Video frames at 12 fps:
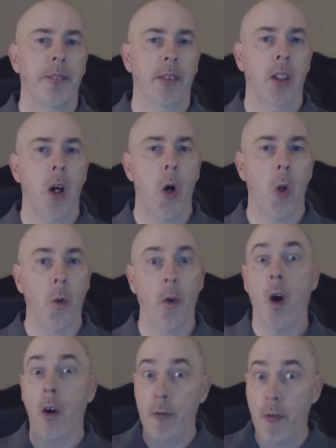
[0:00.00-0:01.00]
called
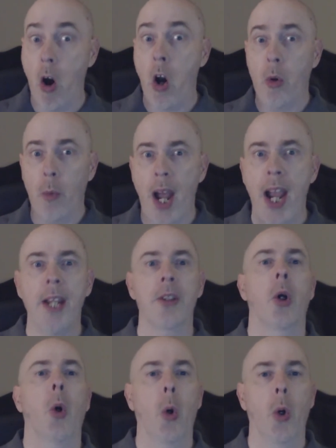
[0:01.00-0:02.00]
far right
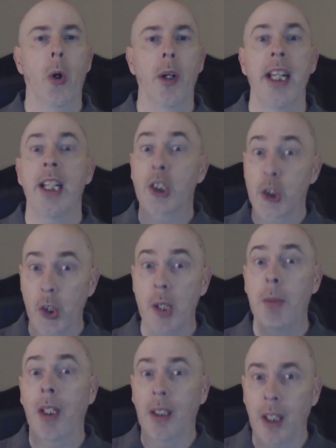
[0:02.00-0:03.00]
or
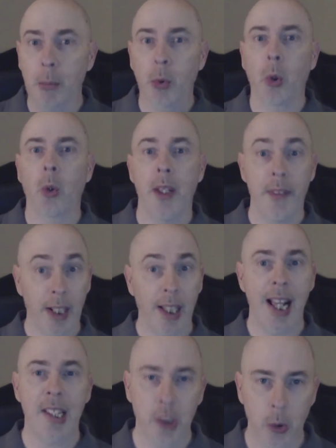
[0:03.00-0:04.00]
extremely liberal in the
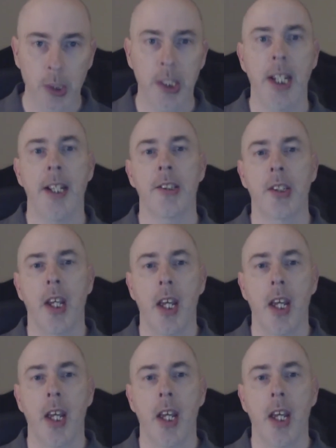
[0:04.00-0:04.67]
classical sense.